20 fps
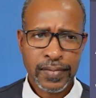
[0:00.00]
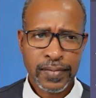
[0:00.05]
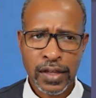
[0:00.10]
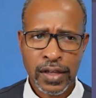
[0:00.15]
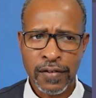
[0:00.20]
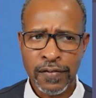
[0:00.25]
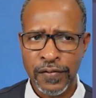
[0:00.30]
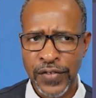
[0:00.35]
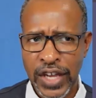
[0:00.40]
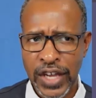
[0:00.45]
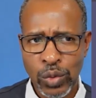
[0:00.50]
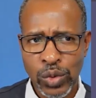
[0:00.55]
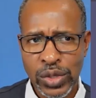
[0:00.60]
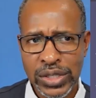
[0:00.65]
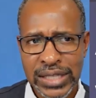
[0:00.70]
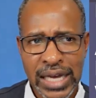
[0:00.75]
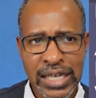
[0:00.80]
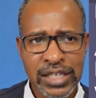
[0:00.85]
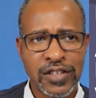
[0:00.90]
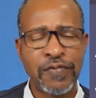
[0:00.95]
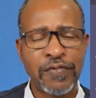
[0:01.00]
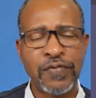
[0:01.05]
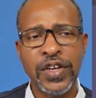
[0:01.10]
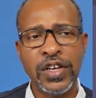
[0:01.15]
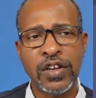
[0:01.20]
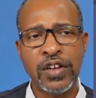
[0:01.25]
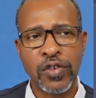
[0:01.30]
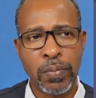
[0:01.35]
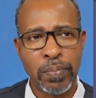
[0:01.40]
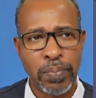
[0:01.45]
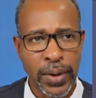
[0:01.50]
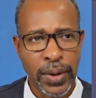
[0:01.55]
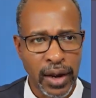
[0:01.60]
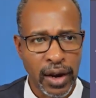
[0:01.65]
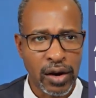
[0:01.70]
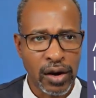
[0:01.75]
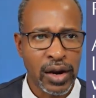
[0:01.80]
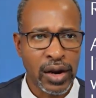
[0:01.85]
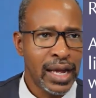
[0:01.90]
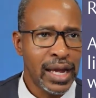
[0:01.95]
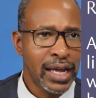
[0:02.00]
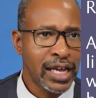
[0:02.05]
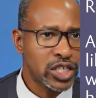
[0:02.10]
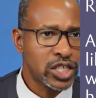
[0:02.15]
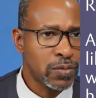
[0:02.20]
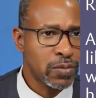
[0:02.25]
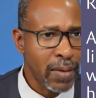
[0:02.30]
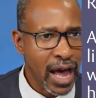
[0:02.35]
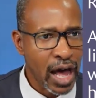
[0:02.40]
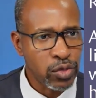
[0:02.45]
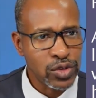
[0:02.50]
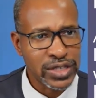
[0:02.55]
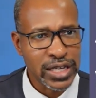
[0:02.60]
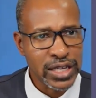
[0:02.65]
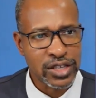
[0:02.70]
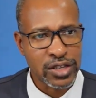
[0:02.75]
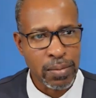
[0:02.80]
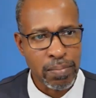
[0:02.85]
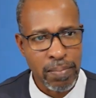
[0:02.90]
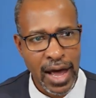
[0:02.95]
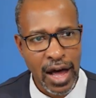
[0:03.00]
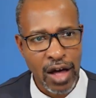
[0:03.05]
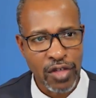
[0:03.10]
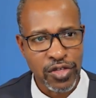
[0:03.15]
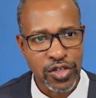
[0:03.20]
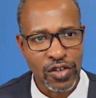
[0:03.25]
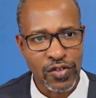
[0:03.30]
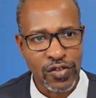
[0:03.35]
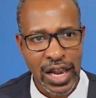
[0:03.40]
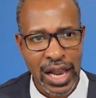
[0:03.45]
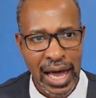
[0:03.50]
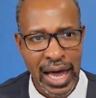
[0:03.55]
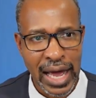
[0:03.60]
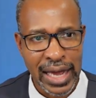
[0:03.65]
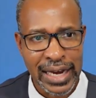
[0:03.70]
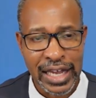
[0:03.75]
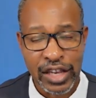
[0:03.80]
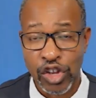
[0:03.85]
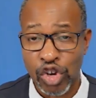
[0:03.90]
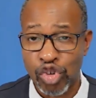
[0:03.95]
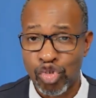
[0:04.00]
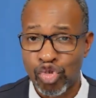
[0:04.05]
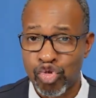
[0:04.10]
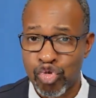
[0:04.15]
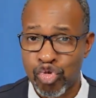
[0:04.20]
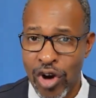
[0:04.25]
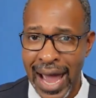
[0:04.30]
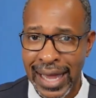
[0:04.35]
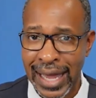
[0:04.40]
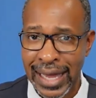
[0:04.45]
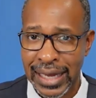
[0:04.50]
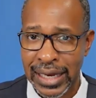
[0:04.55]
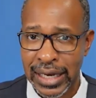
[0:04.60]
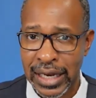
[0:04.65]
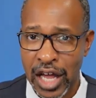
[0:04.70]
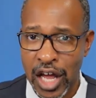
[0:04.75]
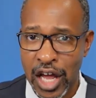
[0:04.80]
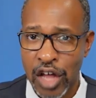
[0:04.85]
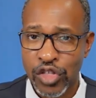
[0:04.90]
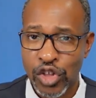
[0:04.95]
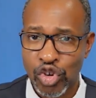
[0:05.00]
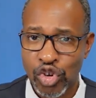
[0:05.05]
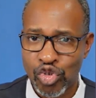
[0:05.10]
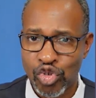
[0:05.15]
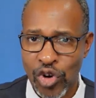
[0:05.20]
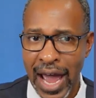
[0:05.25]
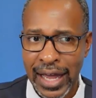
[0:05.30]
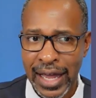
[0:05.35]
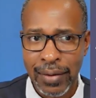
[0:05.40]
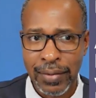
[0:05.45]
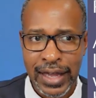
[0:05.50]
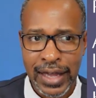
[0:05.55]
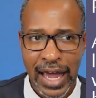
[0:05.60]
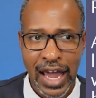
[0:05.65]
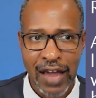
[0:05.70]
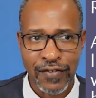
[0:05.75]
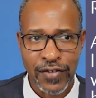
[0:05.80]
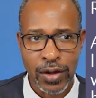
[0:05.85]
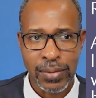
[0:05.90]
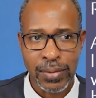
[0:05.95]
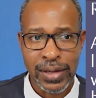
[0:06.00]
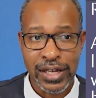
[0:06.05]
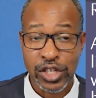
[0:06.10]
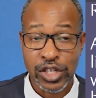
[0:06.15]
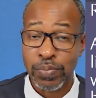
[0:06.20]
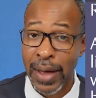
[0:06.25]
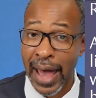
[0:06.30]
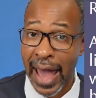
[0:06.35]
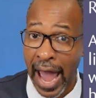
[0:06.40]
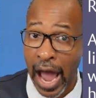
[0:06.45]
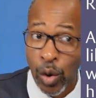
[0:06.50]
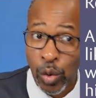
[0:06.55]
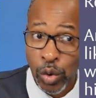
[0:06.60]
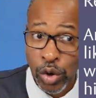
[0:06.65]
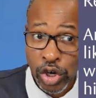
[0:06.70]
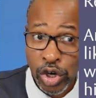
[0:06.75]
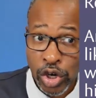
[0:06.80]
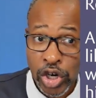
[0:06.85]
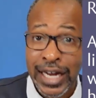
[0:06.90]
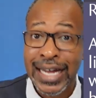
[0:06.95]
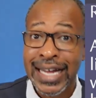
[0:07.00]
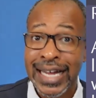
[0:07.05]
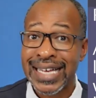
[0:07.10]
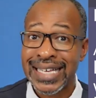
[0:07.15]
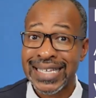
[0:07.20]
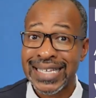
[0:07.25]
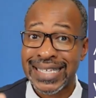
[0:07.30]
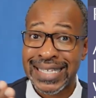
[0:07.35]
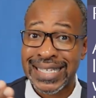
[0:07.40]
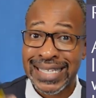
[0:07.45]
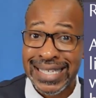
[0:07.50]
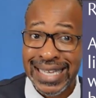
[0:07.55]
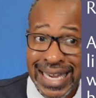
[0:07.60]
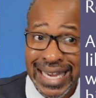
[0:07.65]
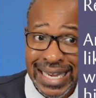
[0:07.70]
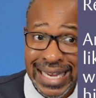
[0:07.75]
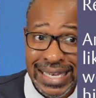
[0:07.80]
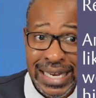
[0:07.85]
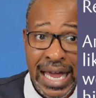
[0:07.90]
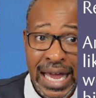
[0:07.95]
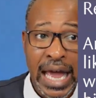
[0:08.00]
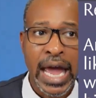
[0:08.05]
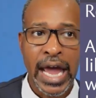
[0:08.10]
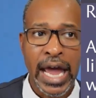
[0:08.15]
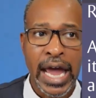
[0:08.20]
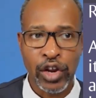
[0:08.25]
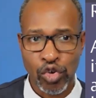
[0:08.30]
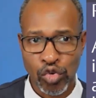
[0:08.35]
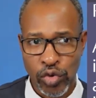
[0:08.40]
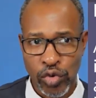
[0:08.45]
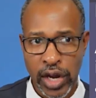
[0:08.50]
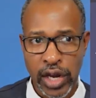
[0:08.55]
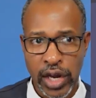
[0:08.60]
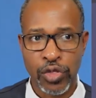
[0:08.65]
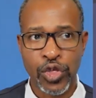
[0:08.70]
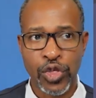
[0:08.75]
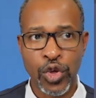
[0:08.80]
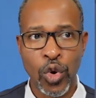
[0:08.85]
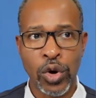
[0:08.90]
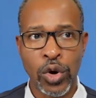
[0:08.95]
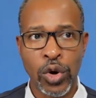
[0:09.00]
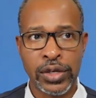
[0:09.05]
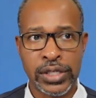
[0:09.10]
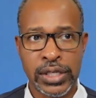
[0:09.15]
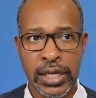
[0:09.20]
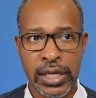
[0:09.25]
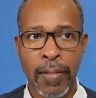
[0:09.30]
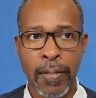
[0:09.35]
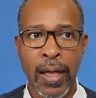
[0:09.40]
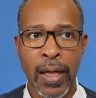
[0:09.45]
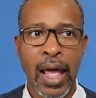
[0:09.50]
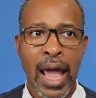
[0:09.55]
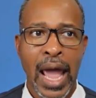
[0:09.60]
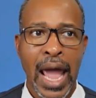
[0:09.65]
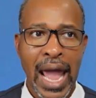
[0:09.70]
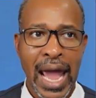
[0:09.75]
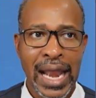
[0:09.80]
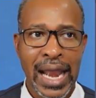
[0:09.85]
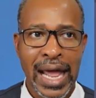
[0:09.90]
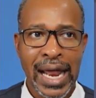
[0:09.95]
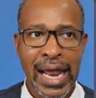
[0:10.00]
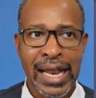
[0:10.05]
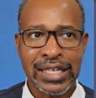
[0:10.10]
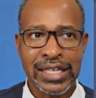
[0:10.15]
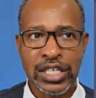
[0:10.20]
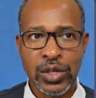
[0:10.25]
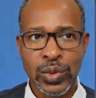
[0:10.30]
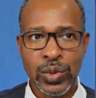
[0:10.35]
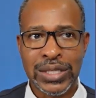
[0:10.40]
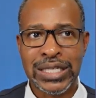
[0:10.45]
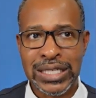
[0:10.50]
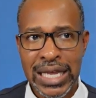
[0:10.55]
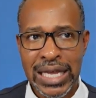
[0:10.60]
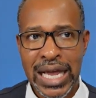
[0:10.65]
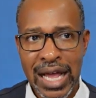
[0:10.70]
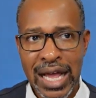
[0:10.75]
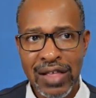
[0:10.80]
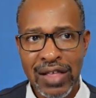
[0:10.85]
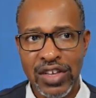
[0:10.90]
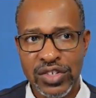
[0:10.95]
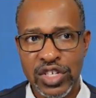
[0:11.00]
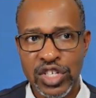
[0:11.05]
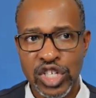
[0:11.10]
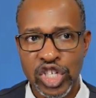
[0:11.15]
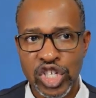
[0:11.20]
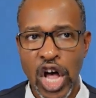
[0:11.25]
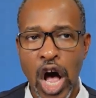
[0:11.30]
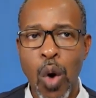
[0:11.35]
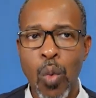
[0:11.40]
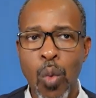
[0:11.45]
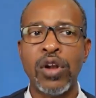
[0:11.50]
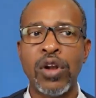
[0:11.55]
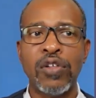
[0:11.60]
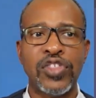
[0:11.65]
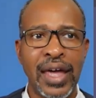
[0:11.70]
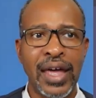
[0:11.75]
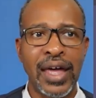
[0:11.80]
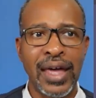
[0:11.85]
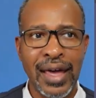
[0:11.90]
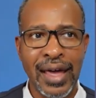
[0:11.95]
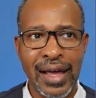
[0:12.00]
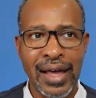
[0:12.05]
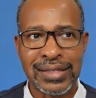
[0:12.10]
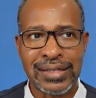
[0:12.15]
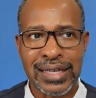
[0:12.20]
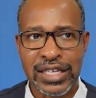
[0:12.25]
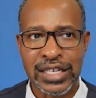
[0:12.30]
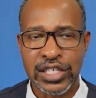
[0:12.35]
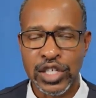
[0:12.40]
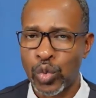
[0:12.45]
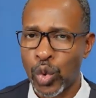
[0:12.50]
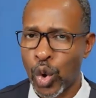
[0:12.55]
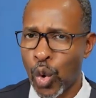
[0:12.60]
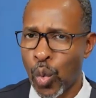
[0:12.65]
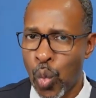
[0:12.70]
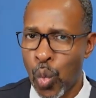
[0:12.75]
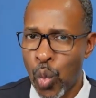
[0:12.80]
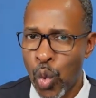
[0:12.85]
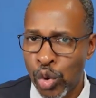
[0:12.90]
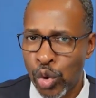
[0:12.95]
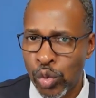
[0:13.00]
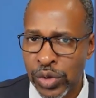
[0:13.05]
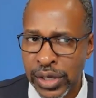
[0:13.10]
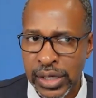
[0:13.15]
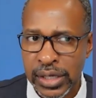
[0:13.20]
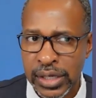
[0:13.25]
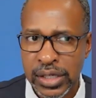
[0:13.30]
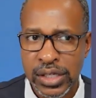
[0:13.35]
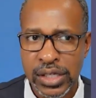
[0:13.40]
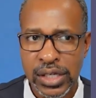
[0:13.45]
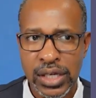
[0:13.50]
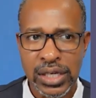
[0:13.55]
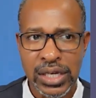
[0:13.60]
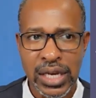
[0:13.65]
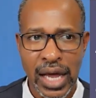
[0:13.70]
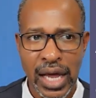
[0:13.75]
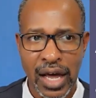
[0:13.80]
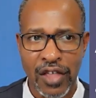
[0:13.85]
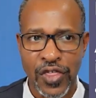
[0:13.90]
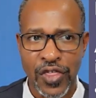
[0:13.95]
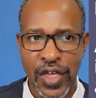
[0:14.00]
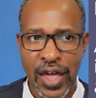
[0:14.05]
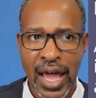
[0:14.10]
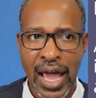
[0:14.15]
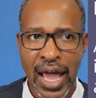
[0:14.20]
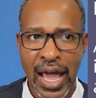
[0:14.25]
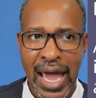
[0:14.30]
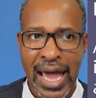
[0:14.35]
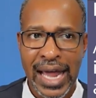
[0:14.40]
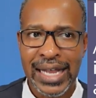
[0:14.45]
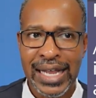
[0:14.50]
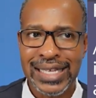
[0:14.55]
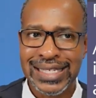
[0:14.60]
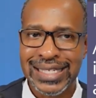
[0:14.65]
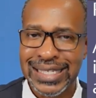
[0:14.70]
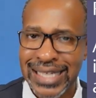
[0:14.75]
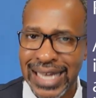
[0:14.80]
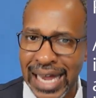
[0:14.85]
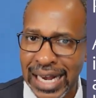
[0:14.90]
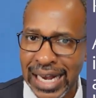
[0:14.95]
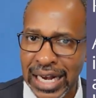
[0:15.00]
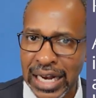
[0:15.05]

Feet was as the feet of a bear. His mouth was as the mouth of a lion. And the dragon, the dragon gave him his power, his seat, and great authority. And, and as he was saying this, he saw one of the heads, as it were, wounded to death and his deadly